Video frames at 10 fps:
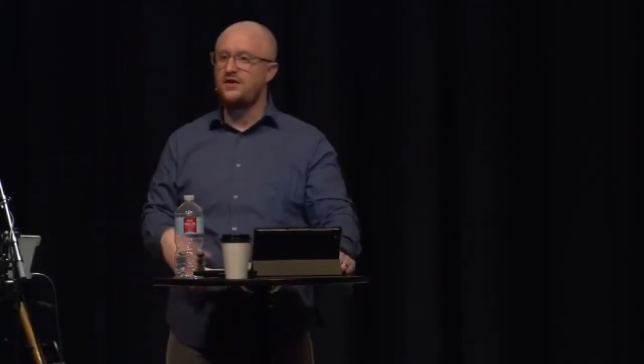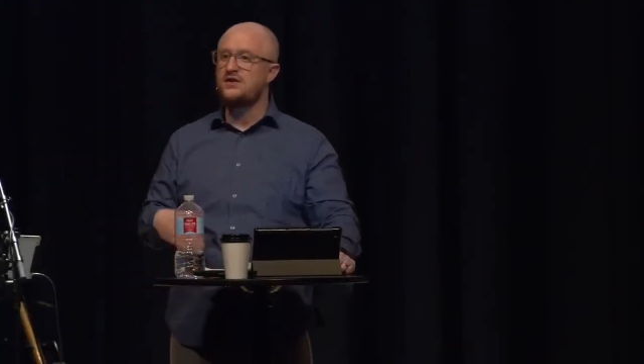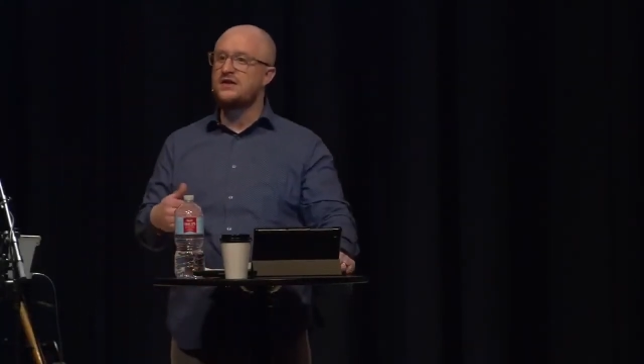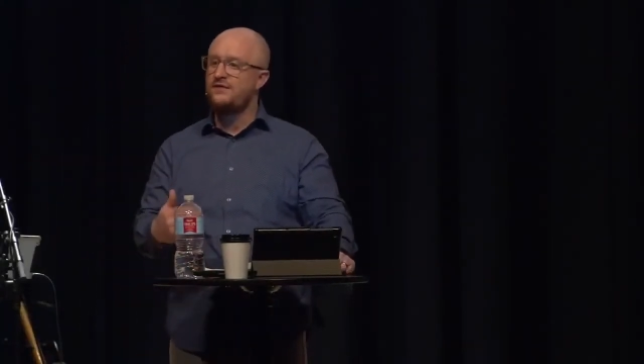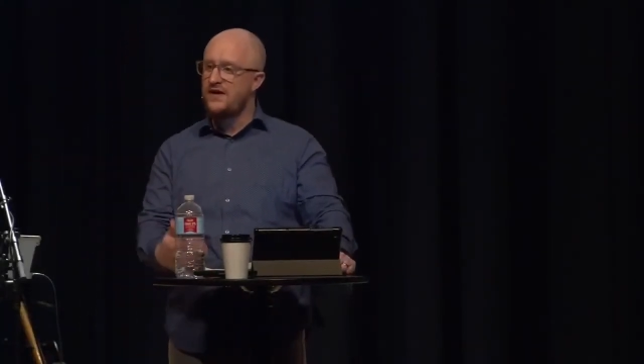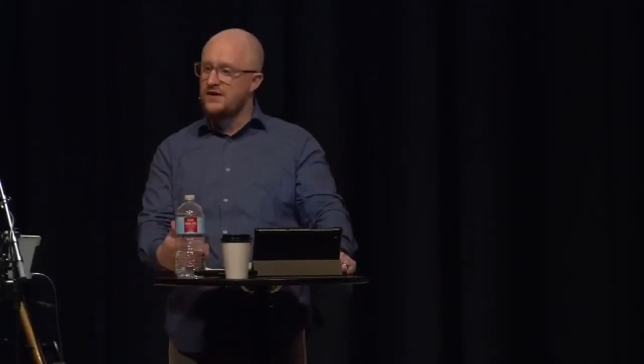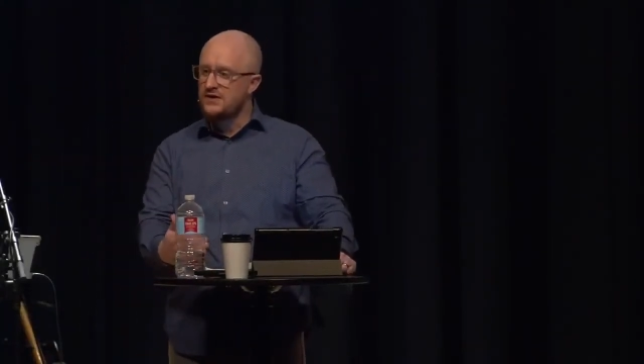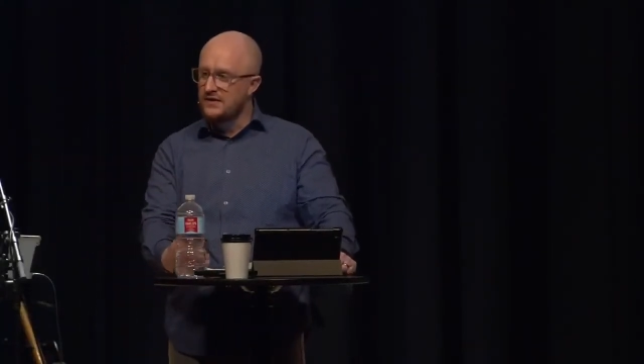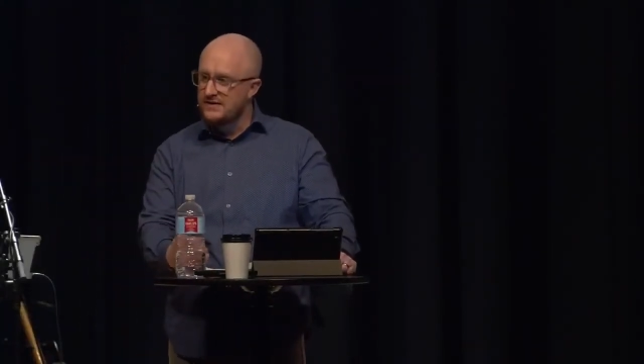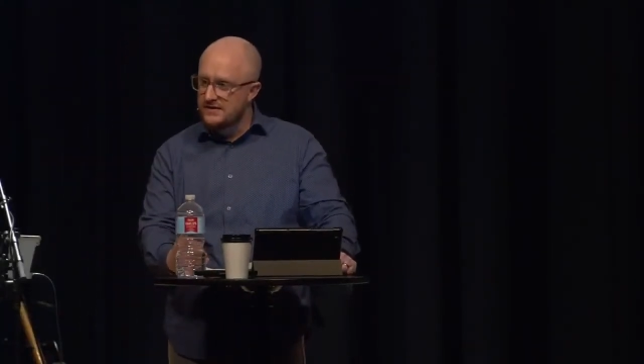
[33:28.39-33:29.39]
There's an
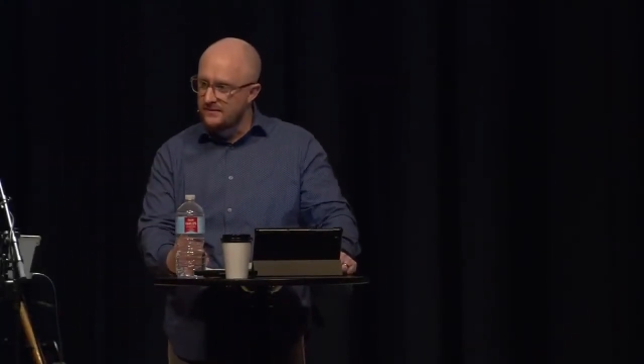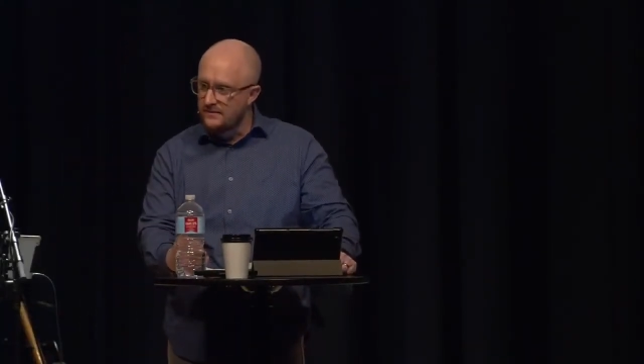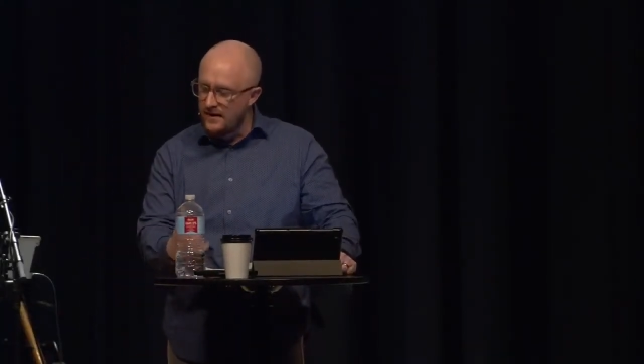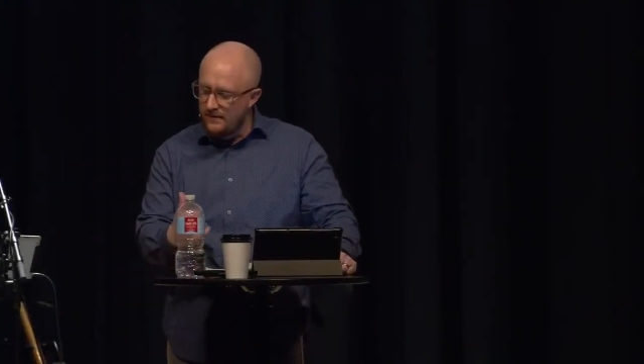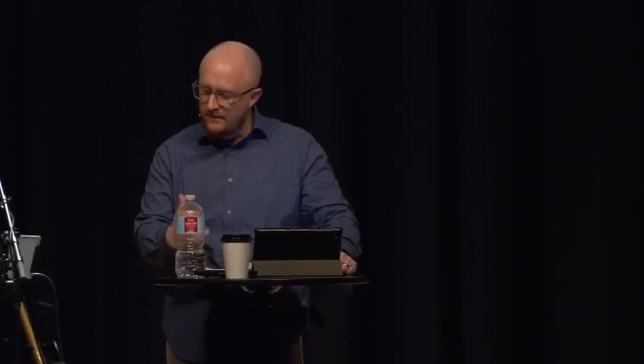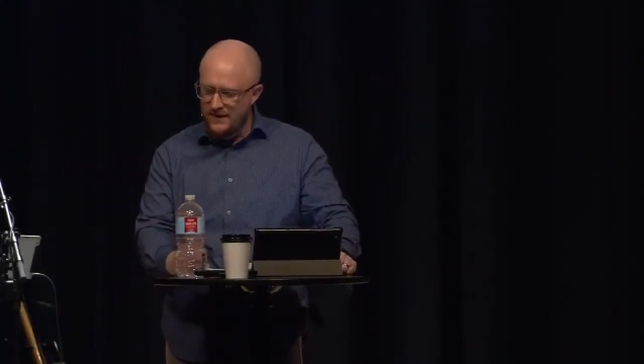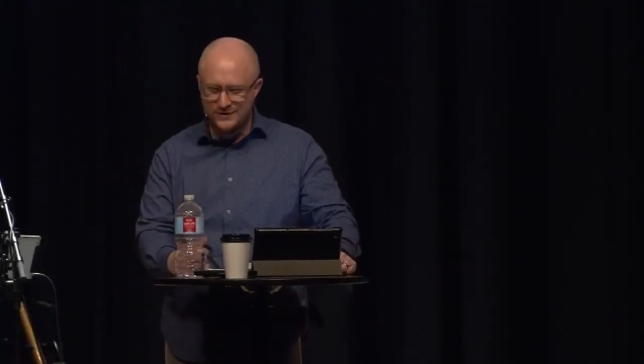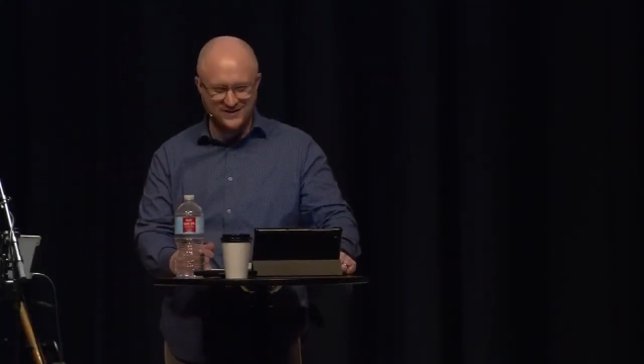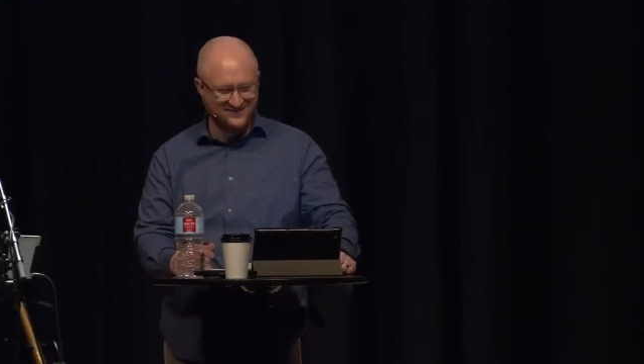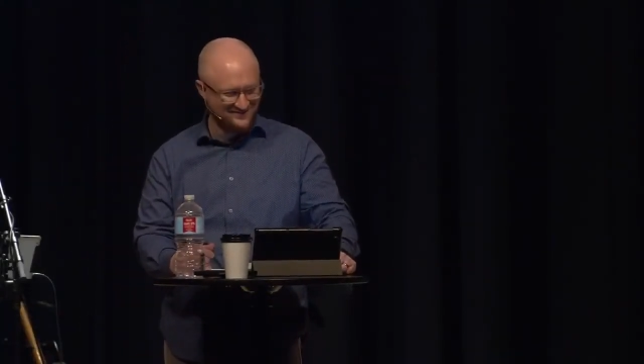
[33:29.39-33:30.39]
evangelism,
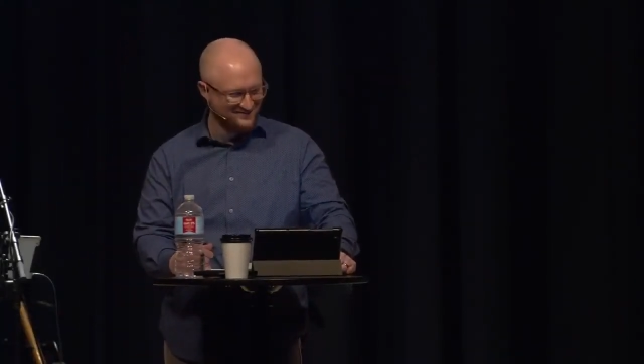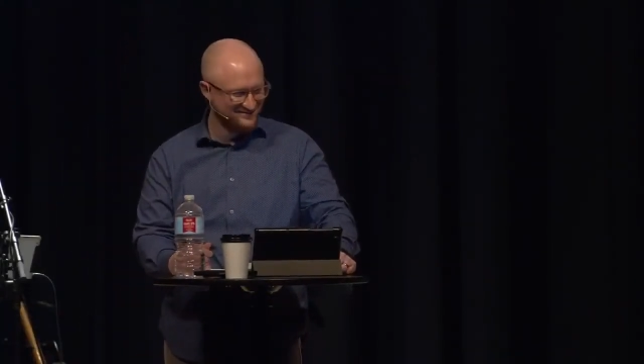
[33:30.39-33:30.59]
evangelism,